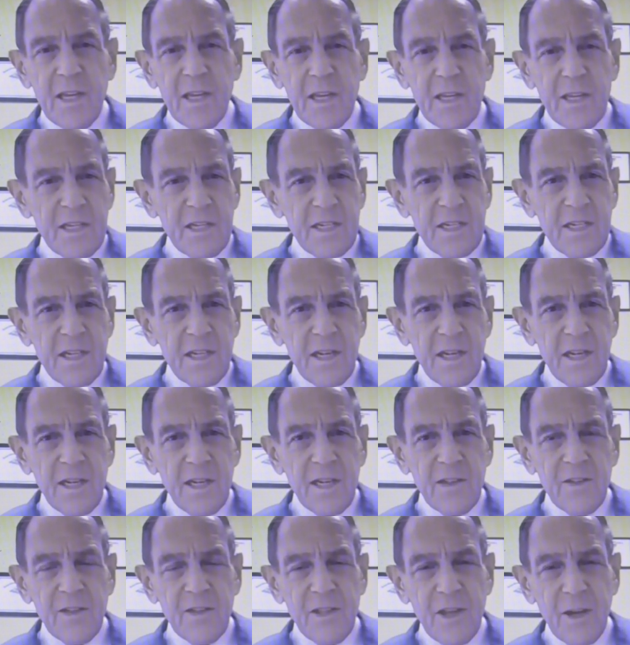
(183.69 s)
is
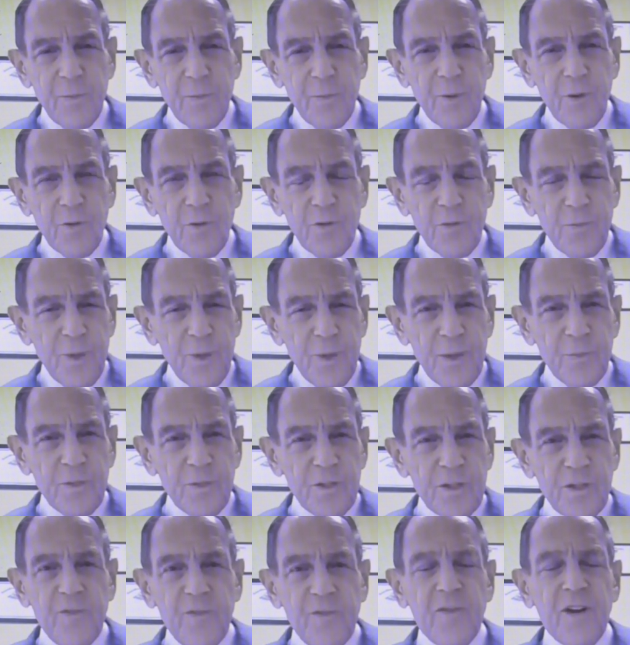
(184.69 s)
they're both
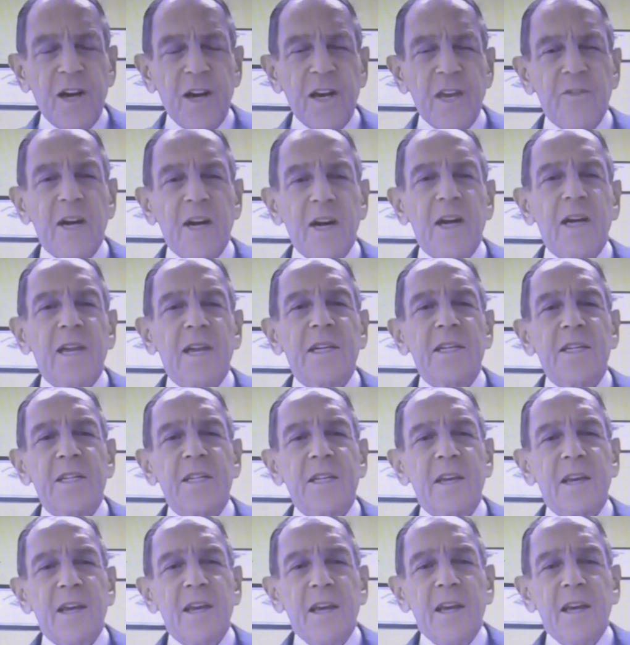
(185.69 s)
members of Five Eyes.